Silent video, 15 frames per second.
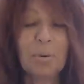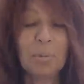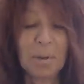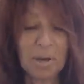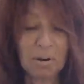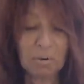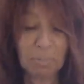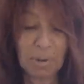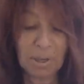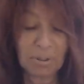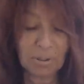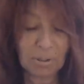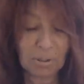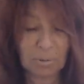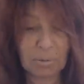the Queen of
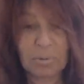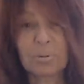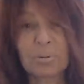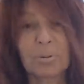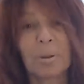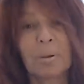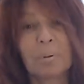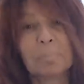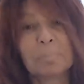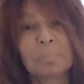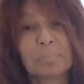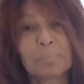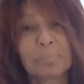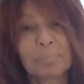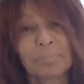Pentacles.
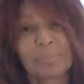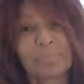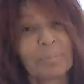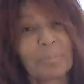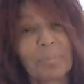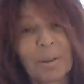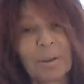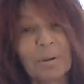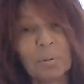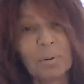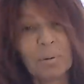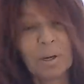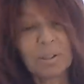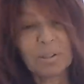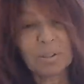
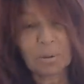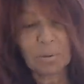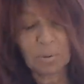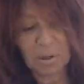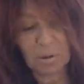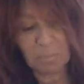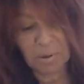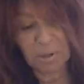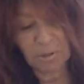Why is the Queen of